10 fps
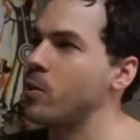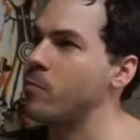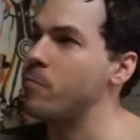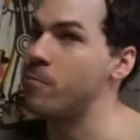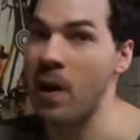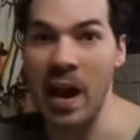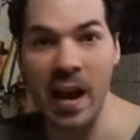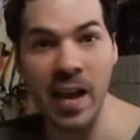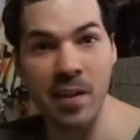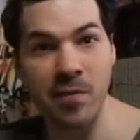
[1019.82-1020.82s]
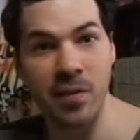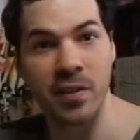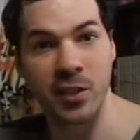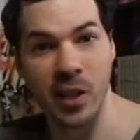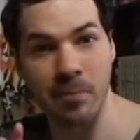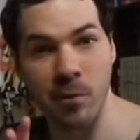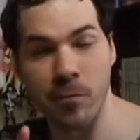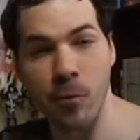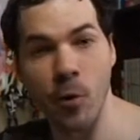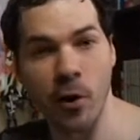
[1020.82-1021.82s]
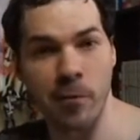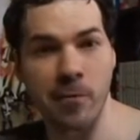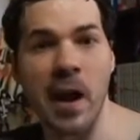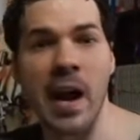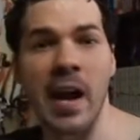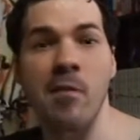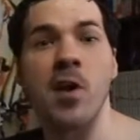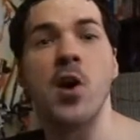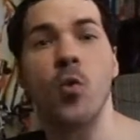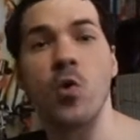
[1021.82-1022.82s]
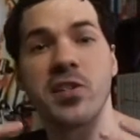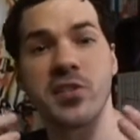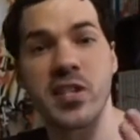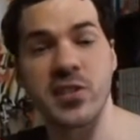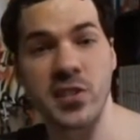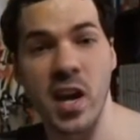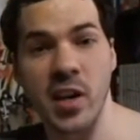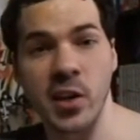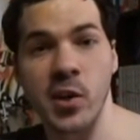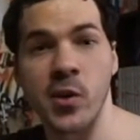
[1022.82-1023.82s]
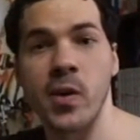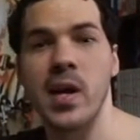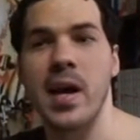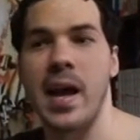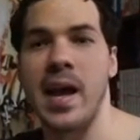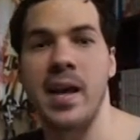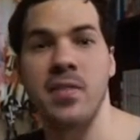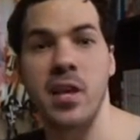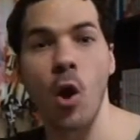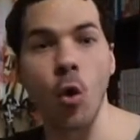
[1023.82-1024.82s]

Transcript: four or five, we see Sako and the